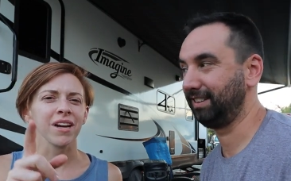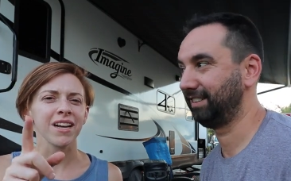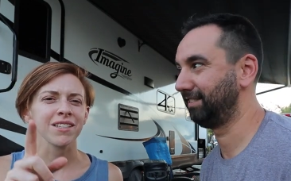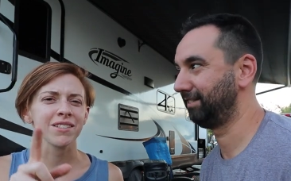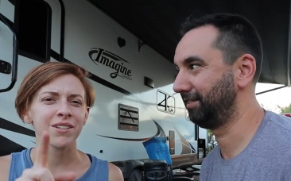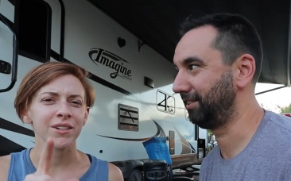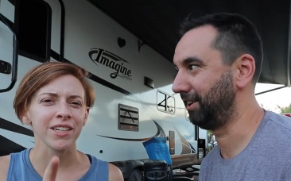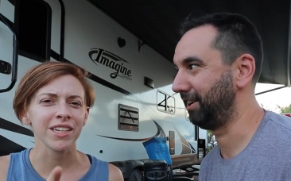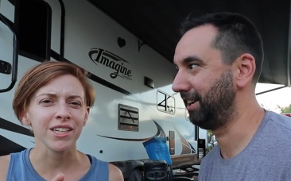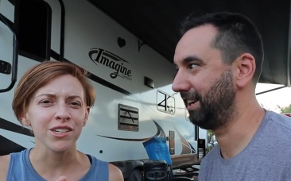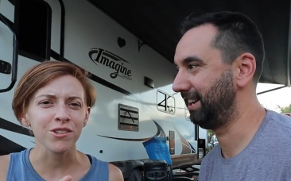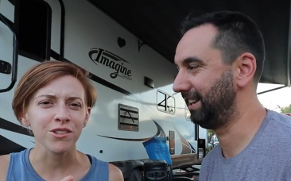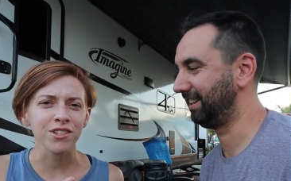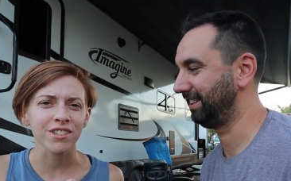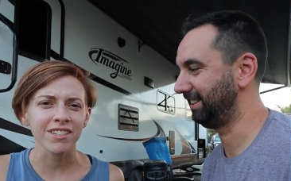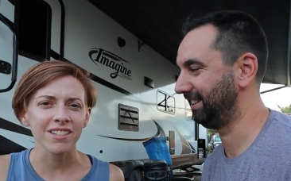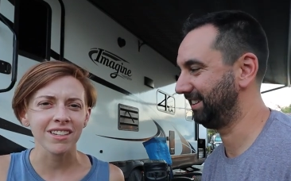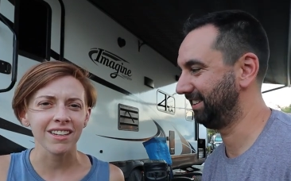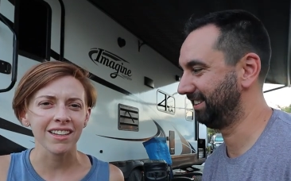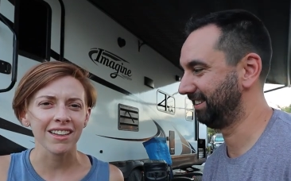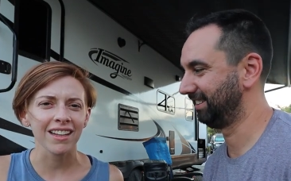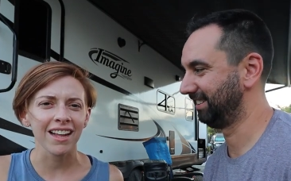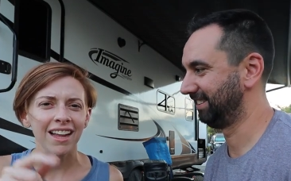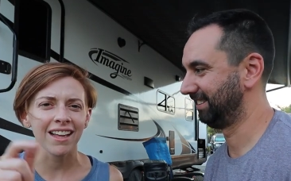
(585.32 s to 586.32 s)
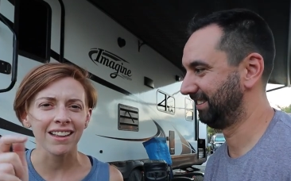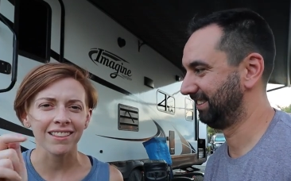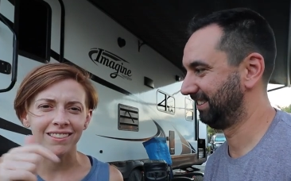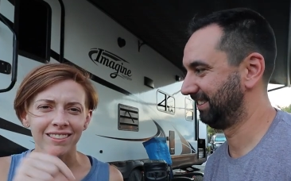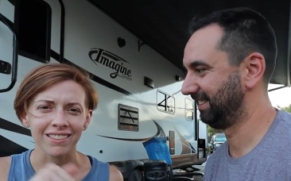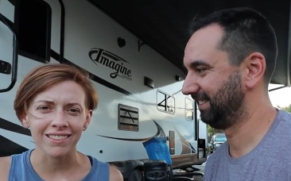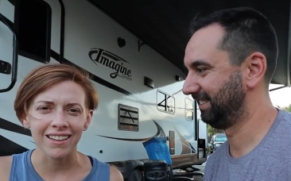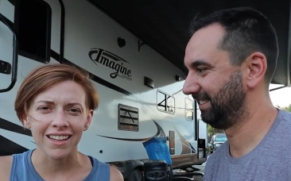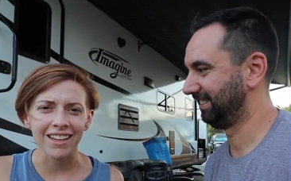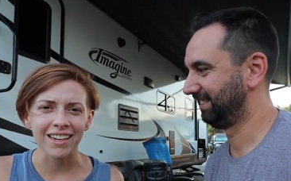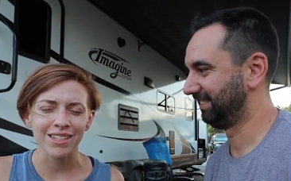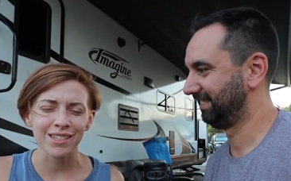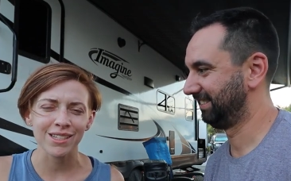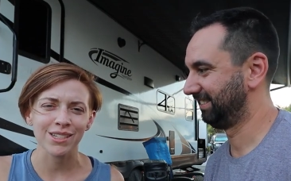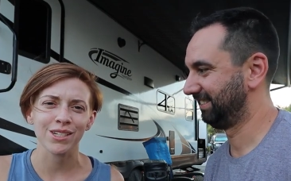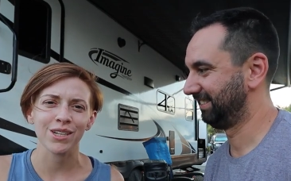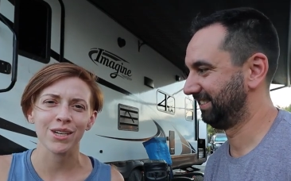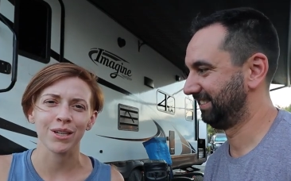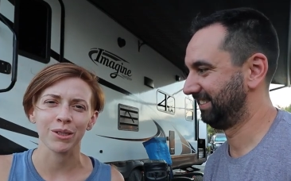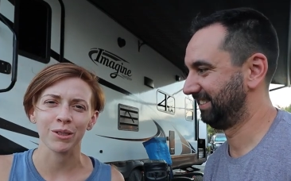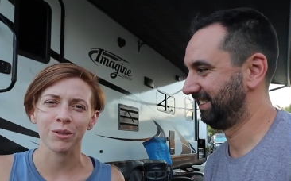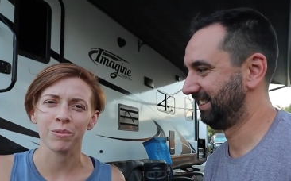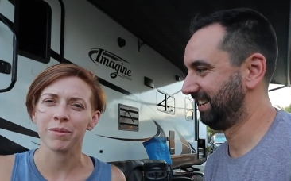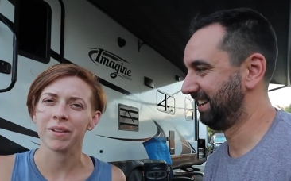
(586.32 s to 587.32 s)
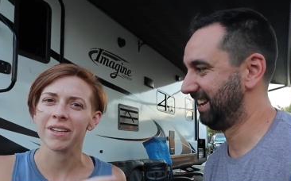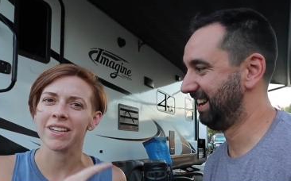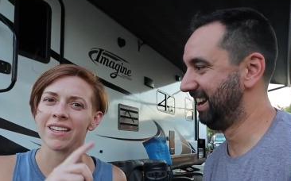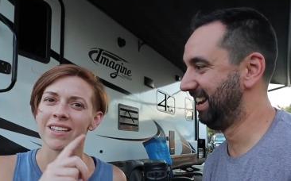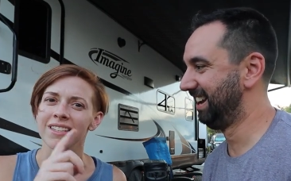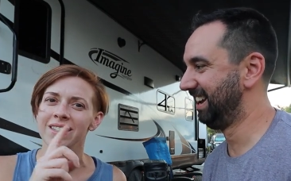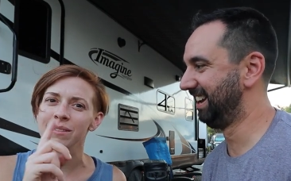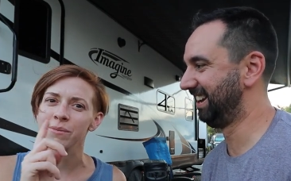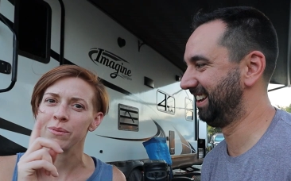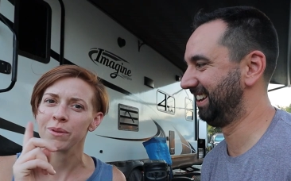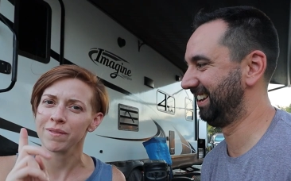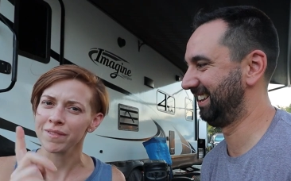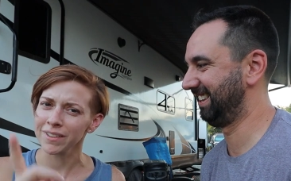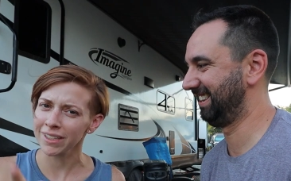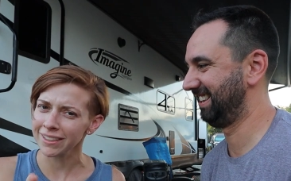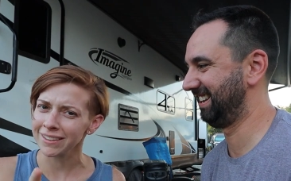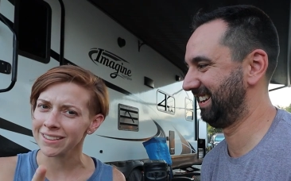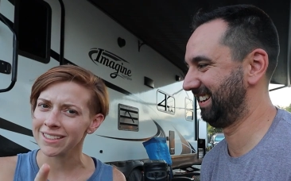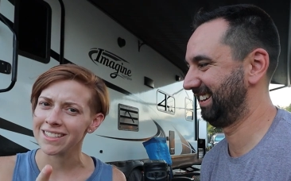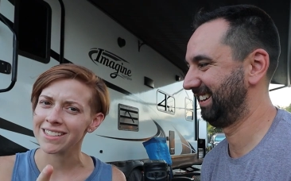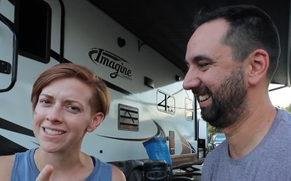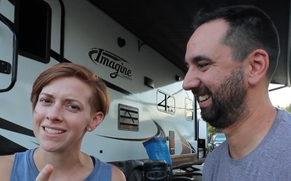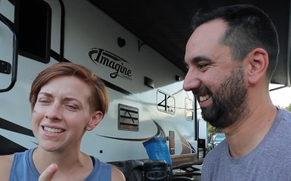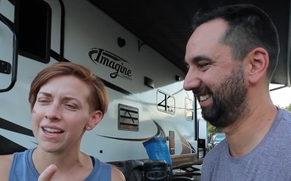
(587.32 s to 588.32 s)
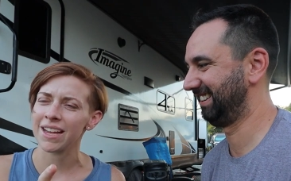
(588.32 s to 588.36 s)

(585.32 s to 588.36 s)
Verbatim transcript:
Speaker 1: guys are interested handy. in that, let us know, because we've done this